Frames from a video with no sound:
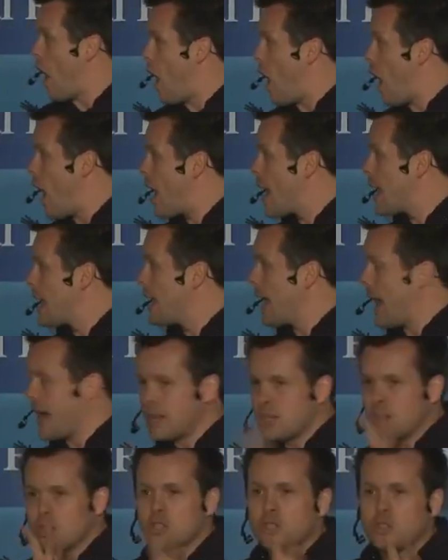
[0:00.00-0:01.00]
I
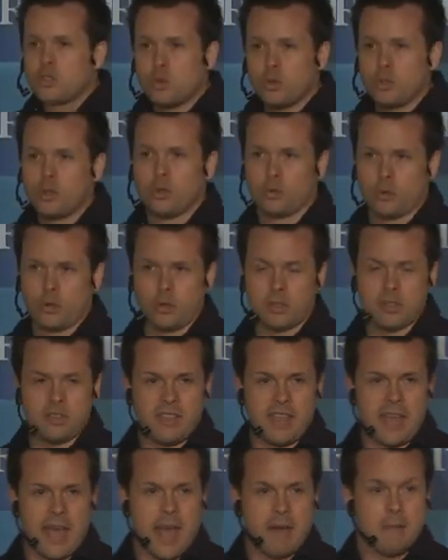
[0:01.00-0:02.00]
understood the rules of
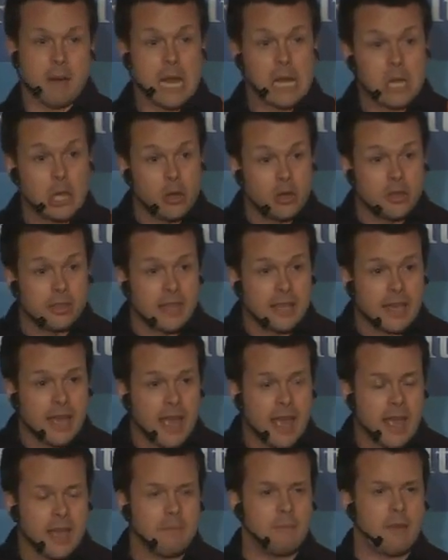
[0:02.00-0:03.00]
the game. I learnt the
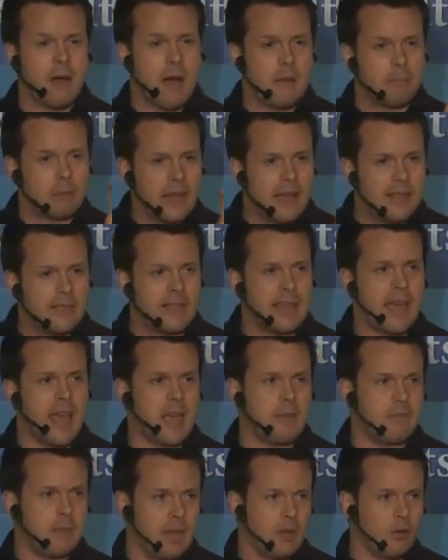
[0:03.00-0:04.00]
game. I played the
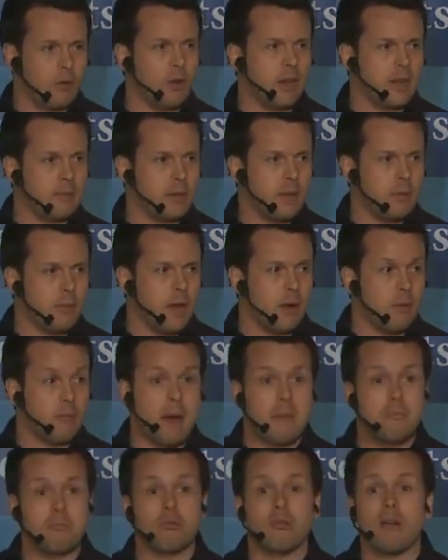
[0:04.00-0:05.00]
game incredibly well.
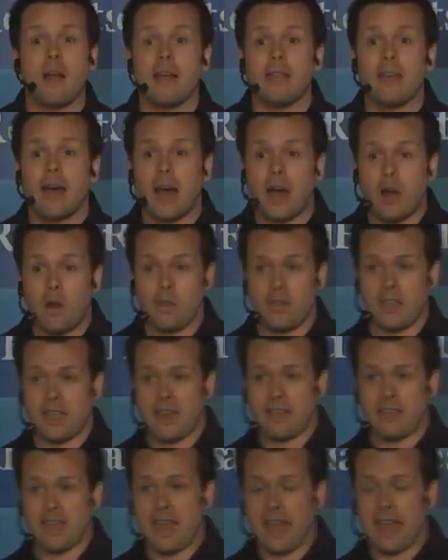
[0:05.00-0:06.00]
My brother, on the
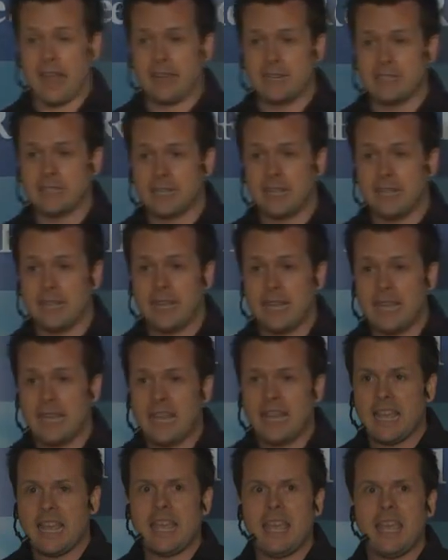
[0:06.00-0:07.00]
other hand,
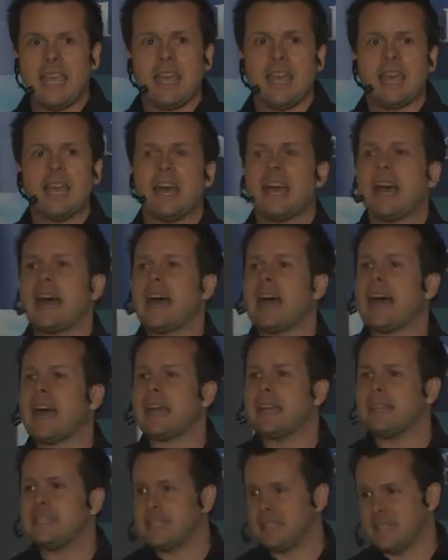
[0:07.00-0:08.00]
he
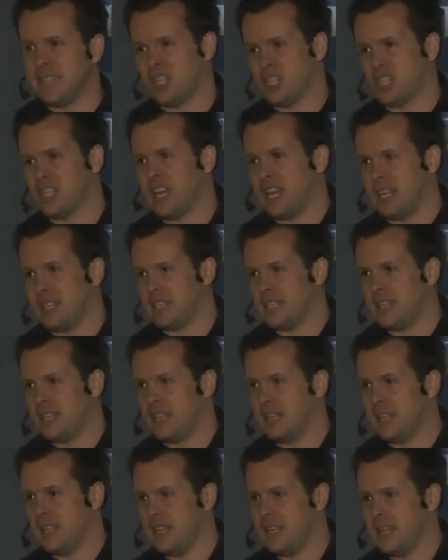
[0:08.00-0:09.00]
hated the sheet.
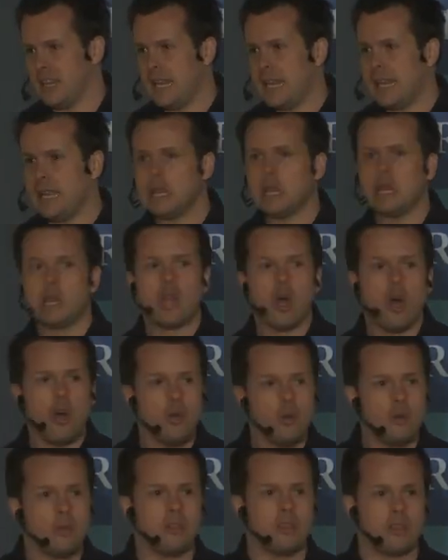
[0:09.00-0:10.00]
He
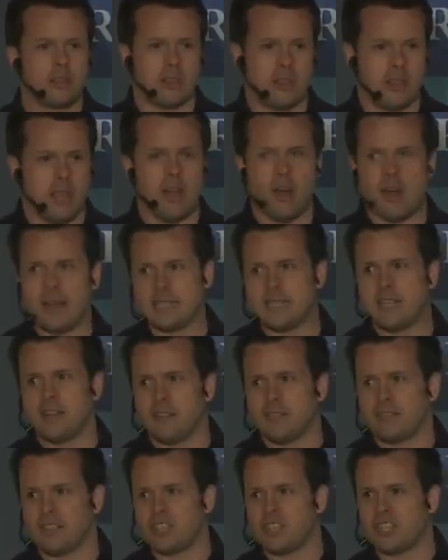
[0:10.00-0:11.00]
loathed the idea
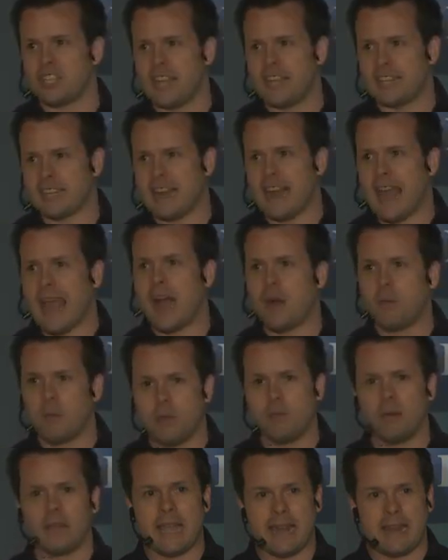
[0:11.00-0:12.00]
of the sheet and how we
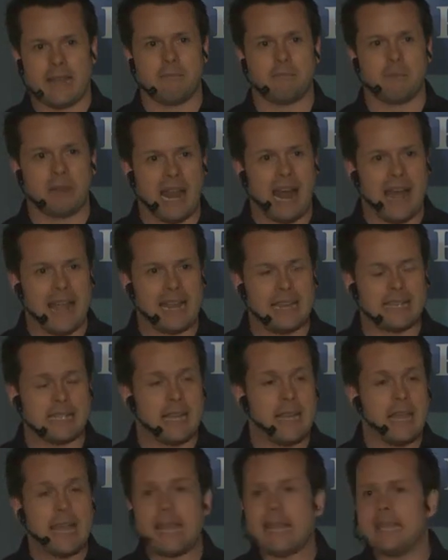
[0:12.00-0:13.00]
were getting played.
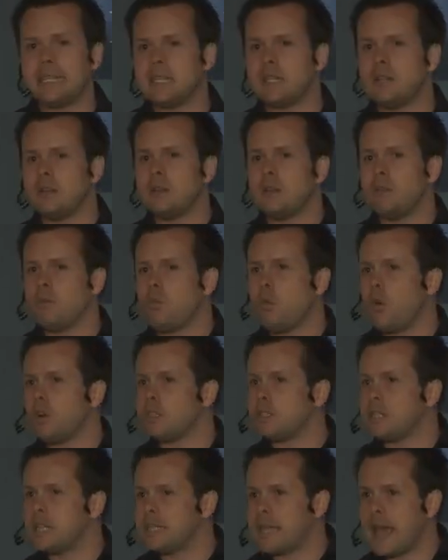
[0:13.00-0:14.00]
He didn't
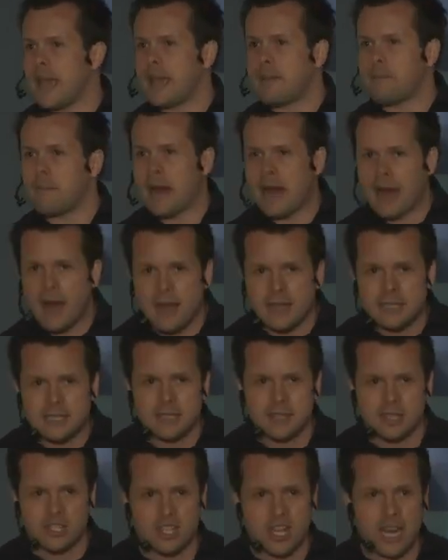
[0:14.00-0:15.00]
want to take part
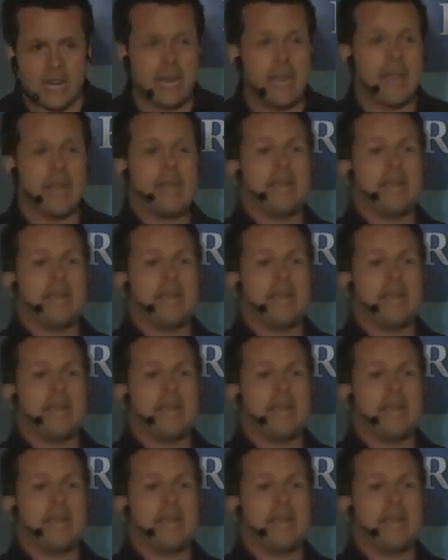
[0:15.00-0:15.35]
in the sheet.